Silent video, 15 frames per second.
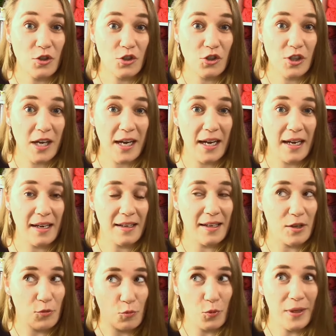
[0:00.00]
crochet
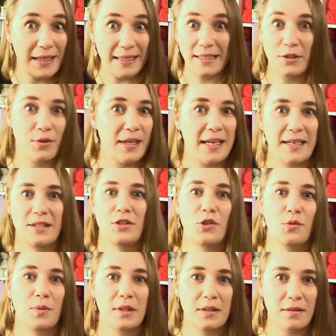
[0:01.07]
that really you can't
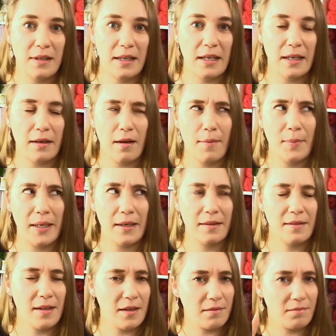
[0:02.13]
do with knitting. I mean,
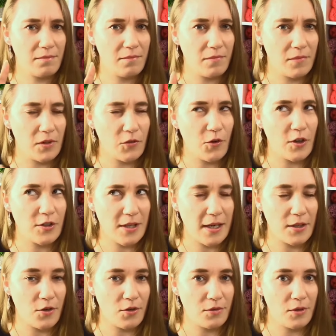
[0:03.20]
it's not as far as
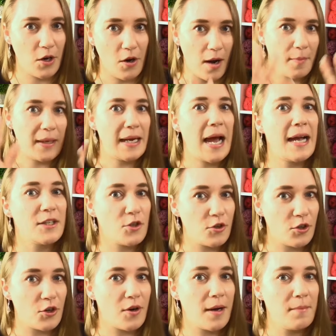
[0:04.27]
I don't know. I mean, I
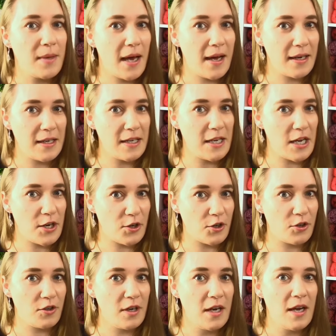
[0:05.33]
don't know. I'm not a
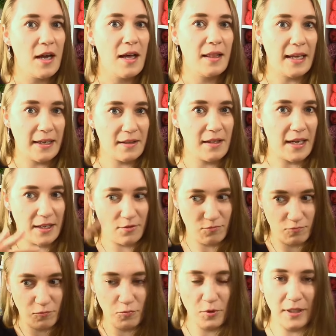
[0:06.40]
knitter, like like
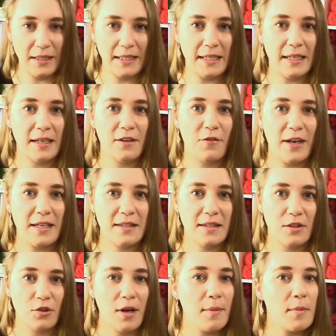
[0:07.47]
really advanced
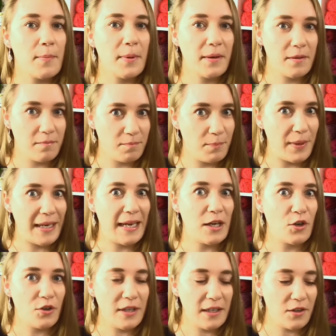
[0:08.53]
knitter. I'm a big
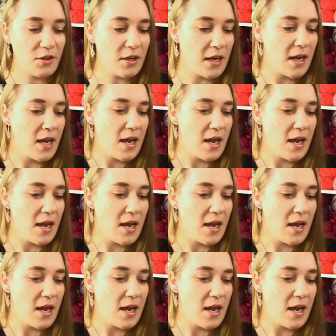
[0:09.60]
beginner knitter,